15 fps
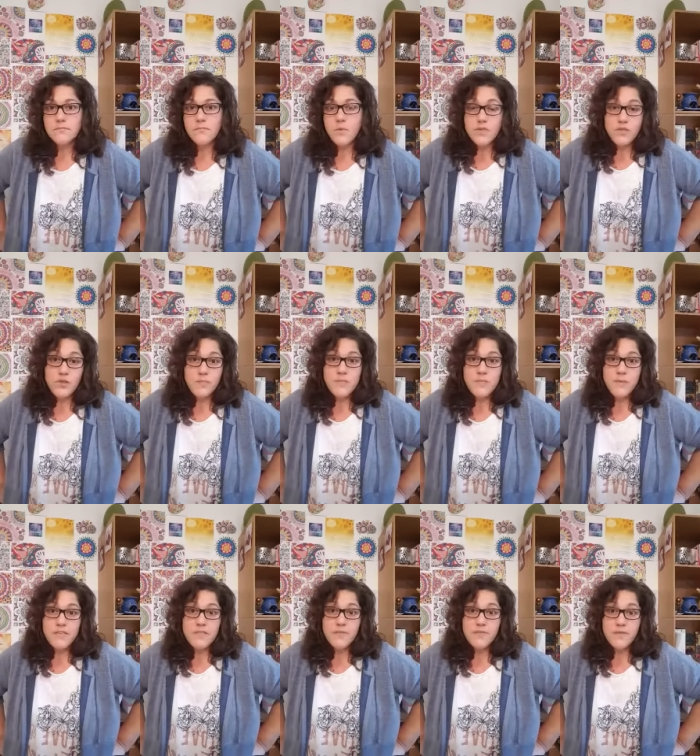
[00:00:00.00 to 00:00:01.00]
What's your
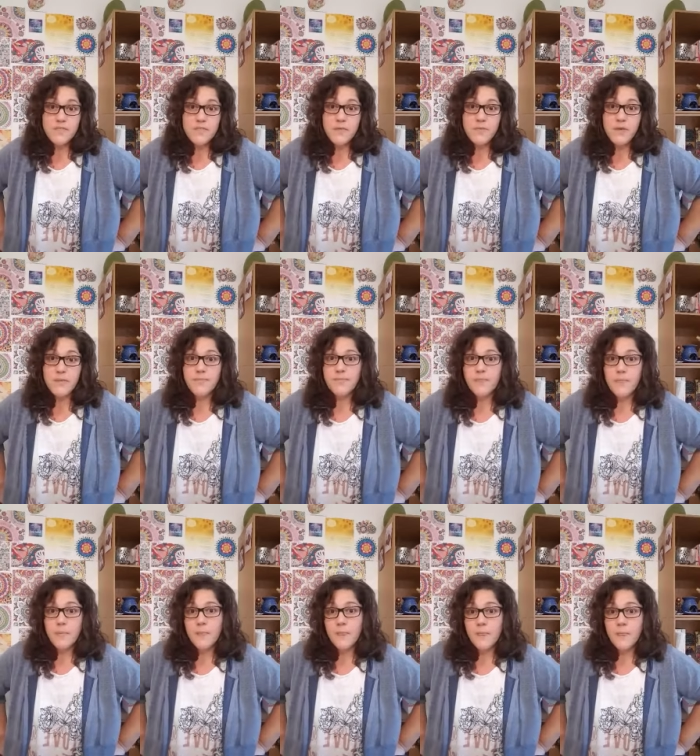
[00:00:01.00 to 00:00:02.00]
perspective on something?
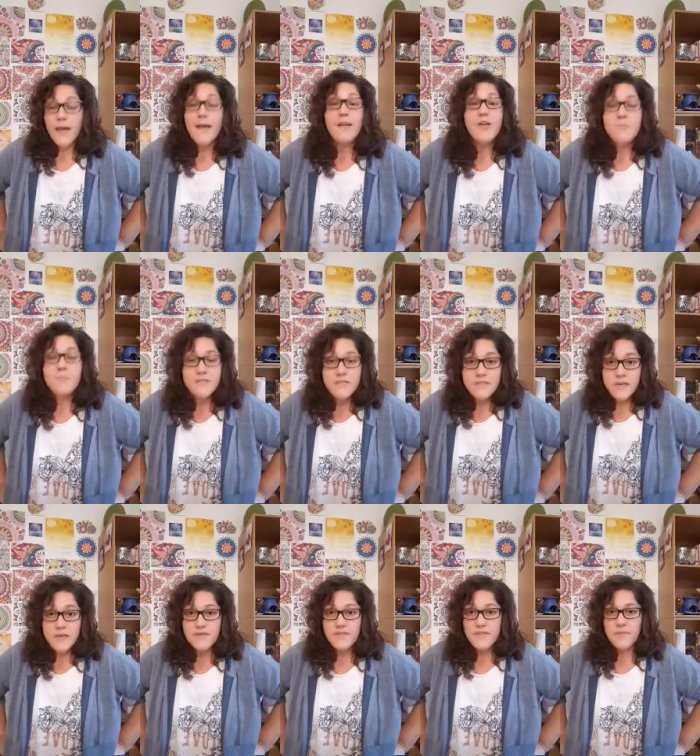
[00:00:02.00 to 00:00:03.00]
How do you
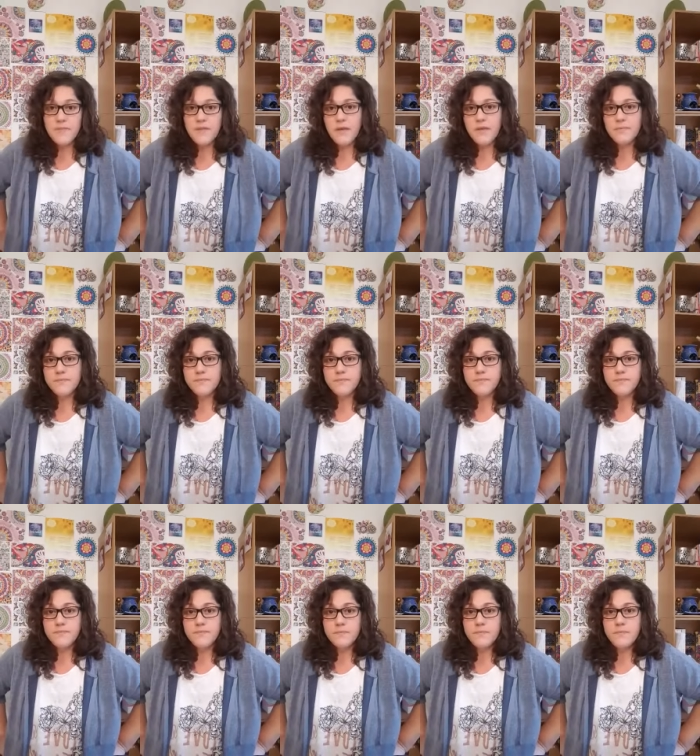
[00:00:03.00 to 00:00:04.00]
perceive something?
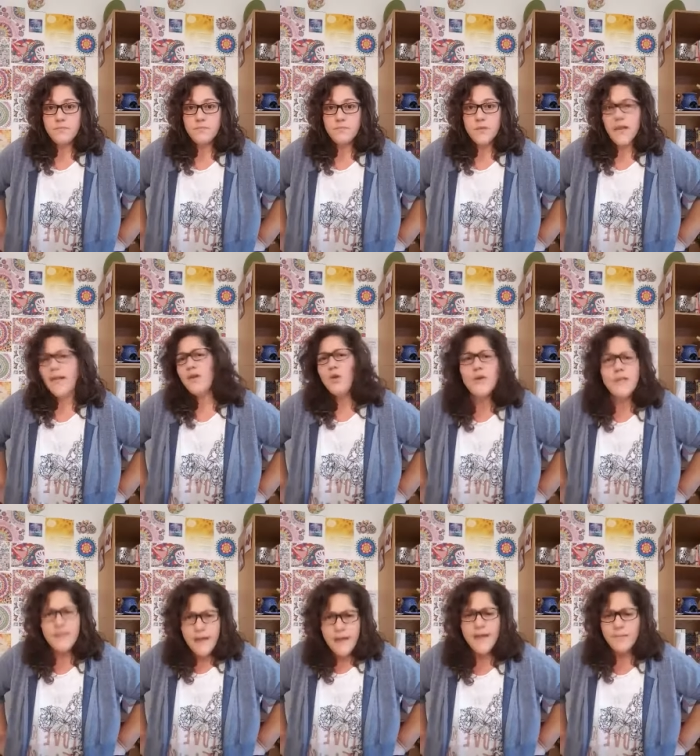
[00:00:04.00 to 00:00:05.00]
And look
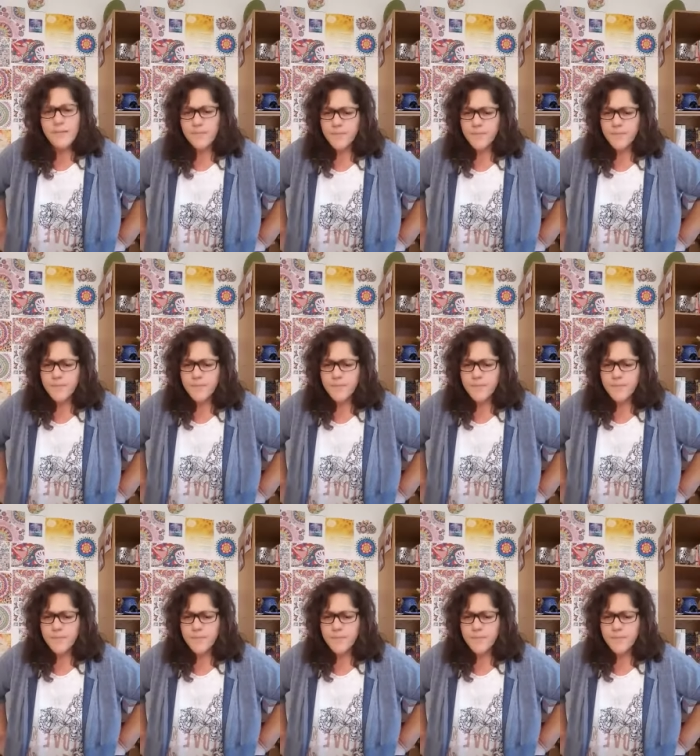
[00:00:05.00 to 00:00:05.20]
at that.